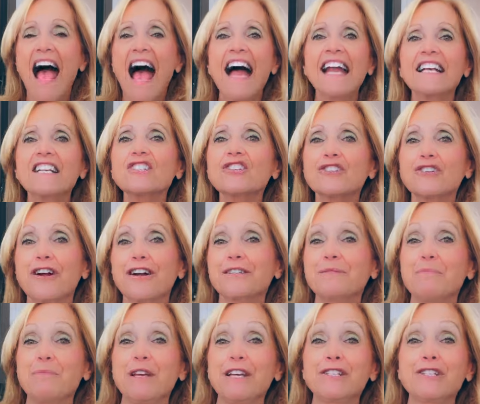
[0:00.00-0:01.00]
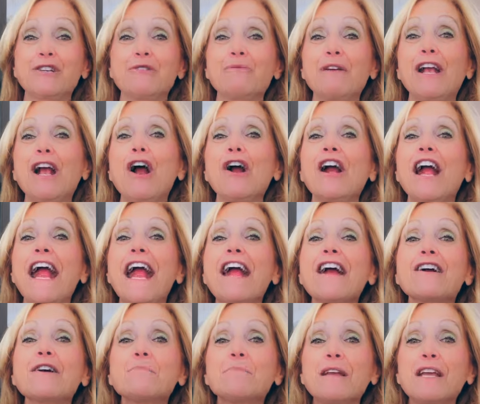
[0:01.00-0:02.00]
And I started picturing her
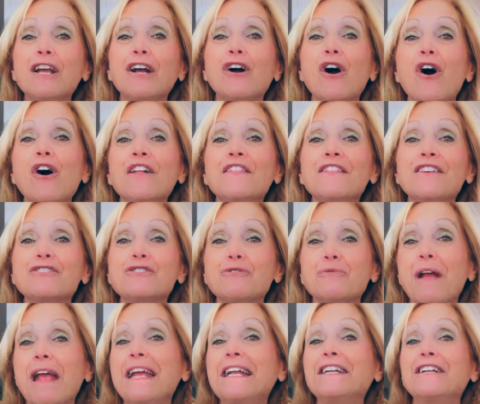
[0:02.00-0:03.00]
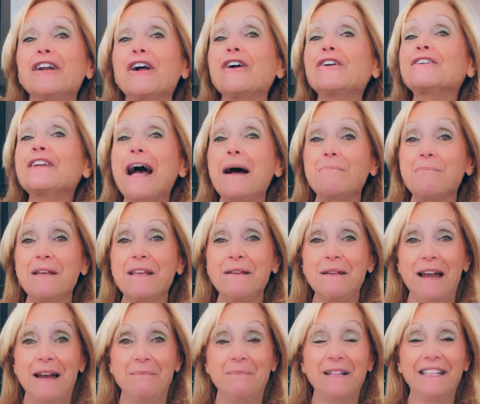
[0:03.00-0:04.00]
hair being caught in the drain and her not
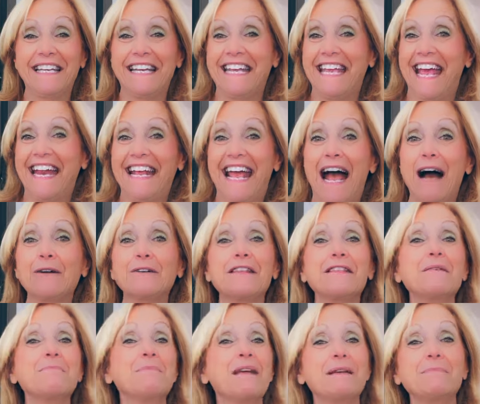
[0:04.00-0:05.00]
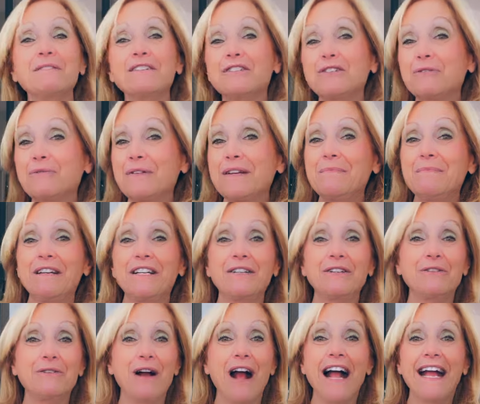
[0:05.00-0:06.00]
being able to get out and the baby screaming
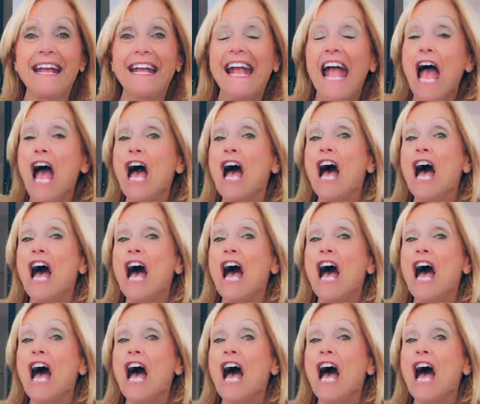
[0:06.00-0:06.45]
and crying.